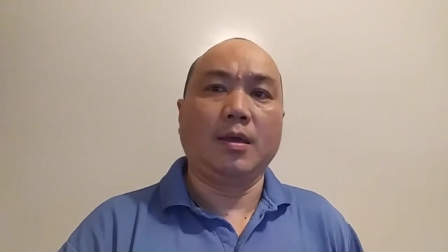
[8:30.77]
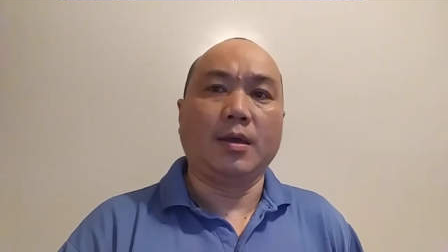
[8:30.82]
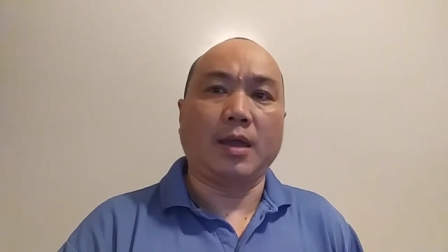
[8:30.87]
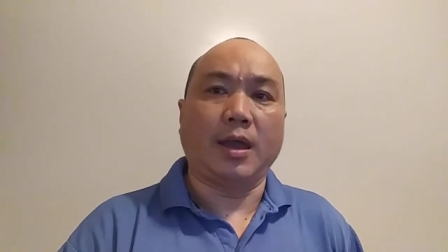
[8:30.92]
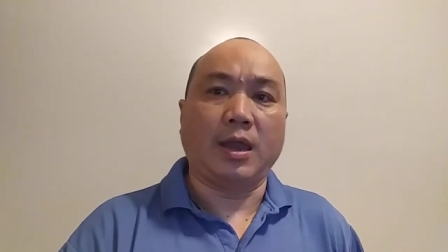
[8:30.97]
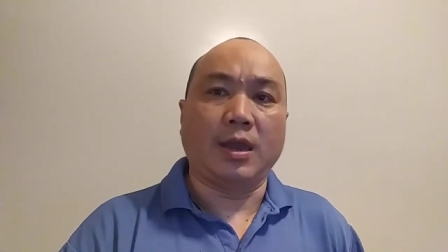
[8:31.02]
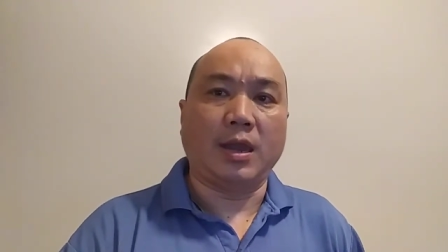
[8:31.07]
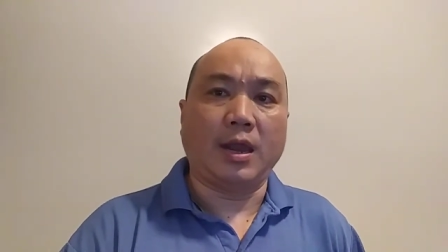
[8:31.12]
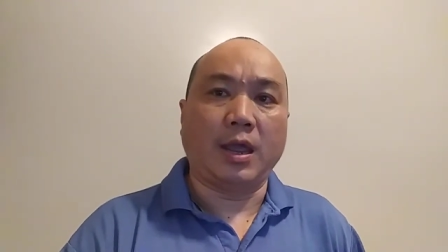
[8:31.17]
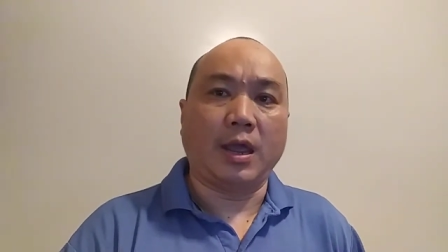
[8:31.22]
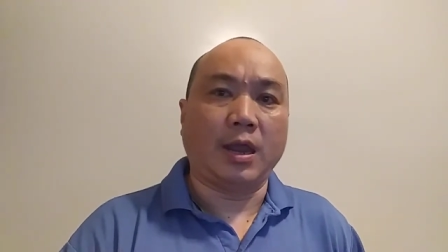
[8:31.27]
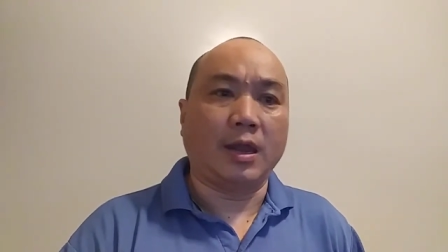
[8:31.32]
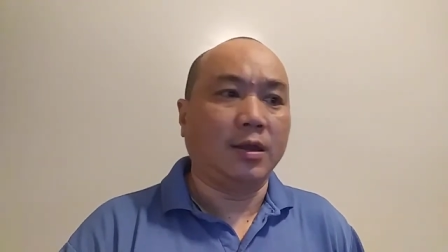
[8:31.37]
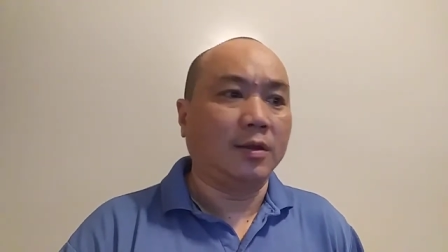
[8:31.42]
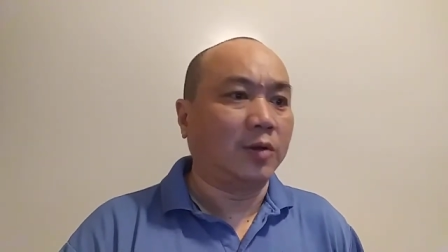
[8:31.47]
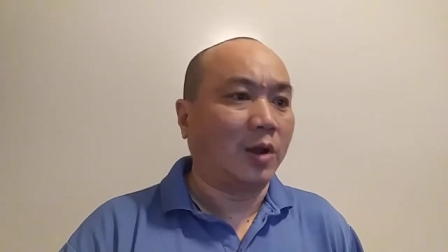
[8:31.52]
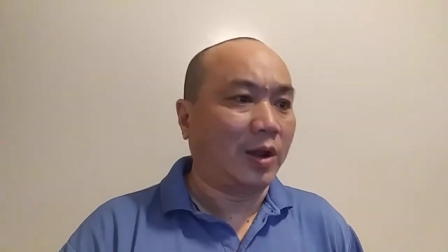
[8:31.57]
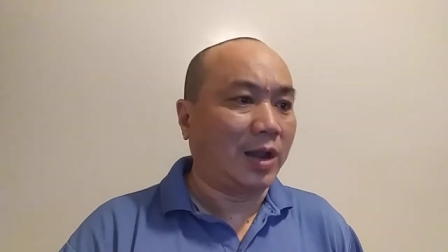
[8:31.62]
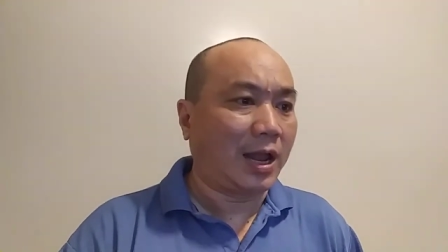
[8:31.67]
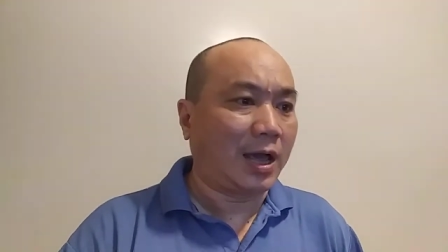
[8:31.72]
And then
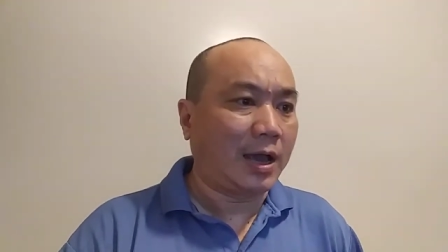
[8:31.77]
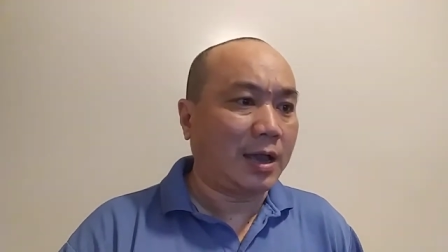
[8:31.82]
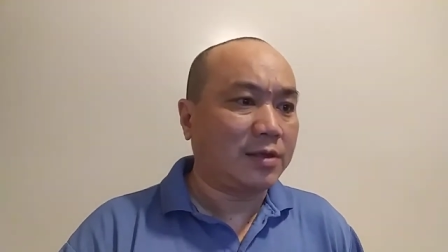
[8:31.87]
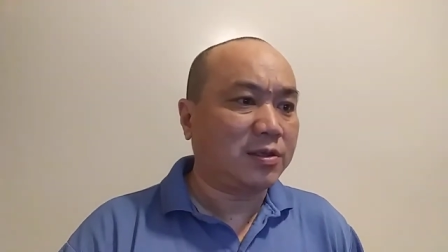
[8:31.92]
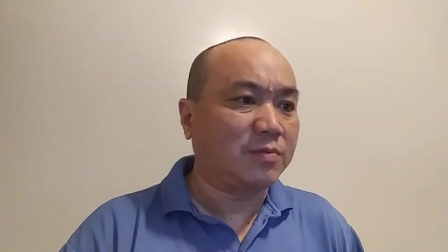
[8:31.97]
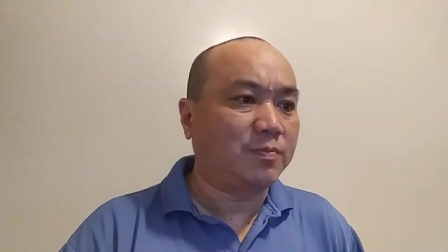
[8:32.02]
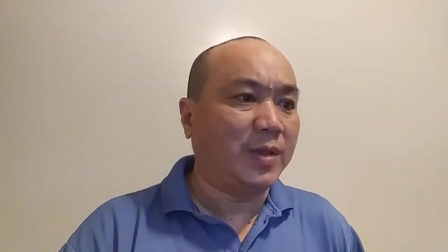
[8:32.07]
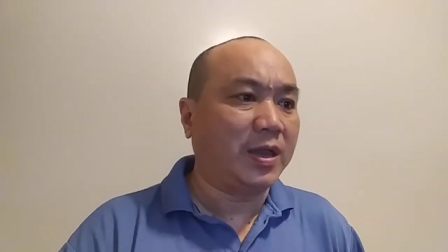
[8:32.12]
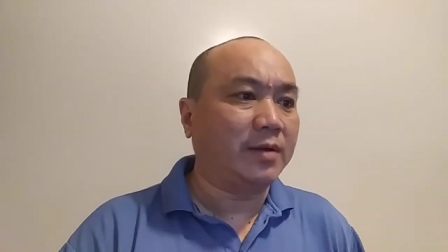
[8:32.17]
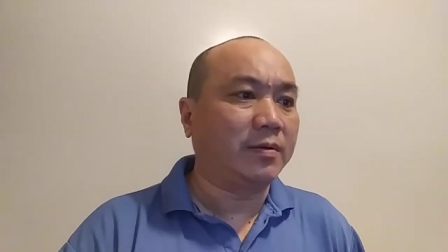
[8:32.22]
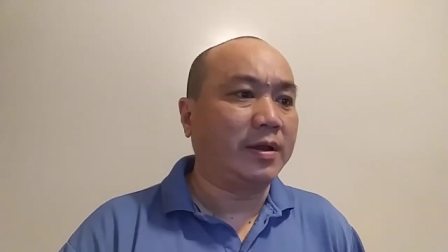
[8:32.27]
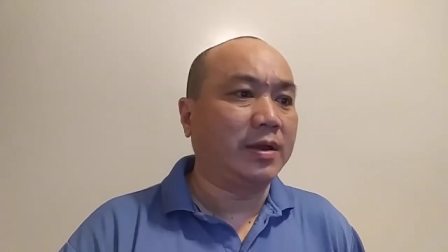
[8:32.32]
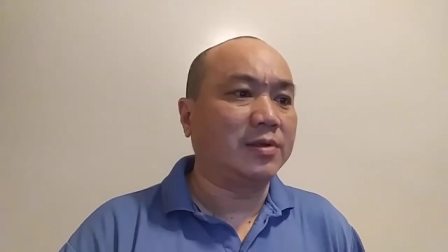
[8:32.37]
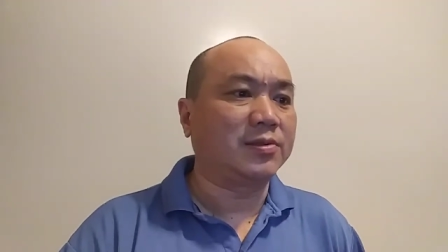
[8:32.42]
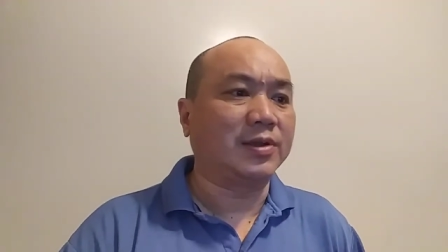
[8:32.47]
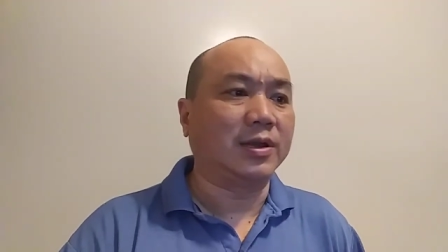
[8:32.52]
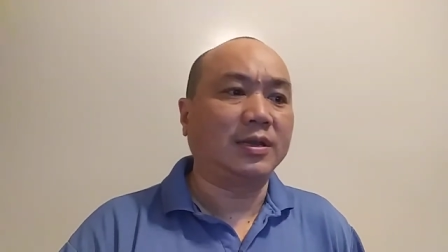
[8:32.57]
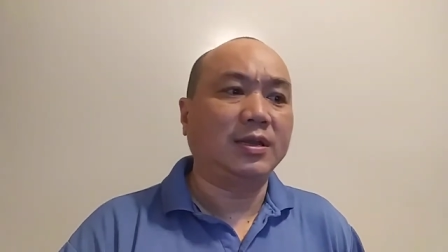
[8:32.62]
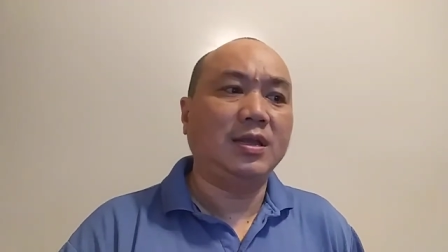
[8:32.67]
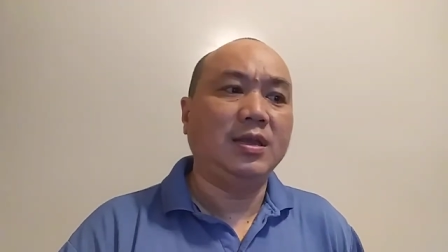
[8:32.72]
the last barrier is
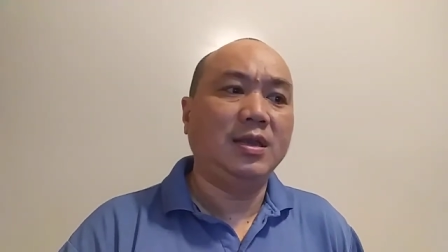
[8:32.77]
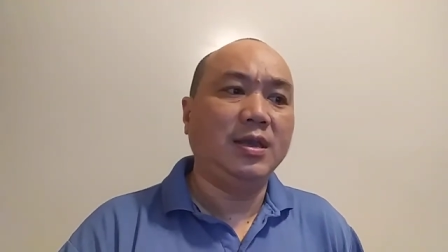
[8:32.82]
that